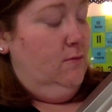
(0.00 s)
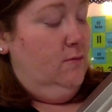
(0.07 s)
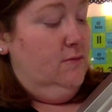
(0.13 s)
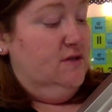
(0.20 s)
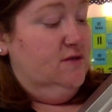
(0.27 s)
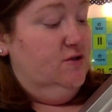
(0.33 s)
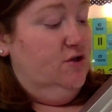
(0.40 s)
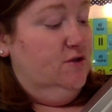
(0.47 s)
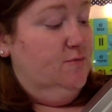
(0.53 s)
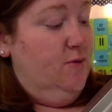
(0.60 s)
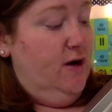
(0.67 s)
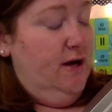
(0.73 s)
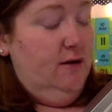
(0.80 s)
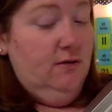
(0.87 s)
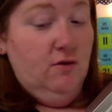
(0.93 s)
Stu's
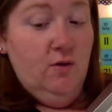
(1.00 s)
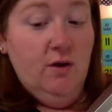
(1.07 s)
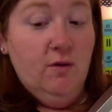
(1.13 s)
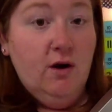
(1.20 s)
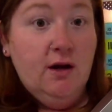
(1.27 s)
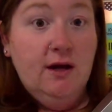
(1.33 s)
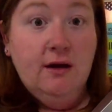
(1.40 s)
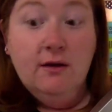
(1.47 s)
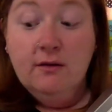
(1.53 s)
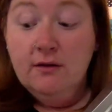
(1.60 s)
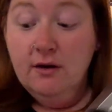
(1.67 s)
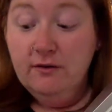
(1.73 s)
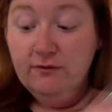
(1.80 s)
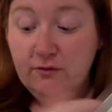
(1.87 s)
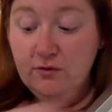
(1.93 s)
brain quit working.
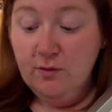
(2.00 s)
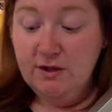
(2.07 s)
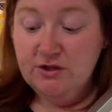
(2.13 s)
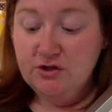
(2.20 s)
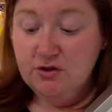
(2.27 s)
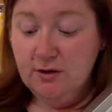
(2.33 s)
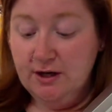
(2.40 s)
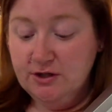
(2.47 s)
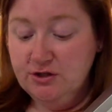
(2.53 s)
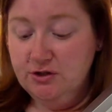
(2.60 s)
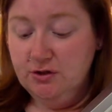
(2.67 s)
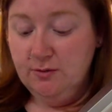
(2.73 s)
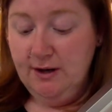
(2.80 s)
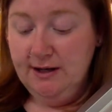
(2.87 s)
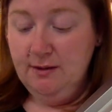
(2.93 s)
Which direction
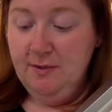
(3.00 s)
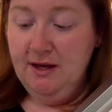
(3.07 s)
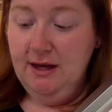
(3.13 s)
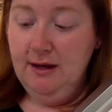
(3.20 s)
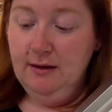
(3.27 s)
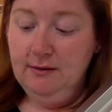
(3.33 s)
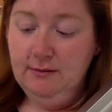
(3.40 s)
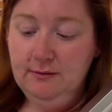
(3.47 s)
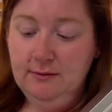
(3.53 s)
to write a P?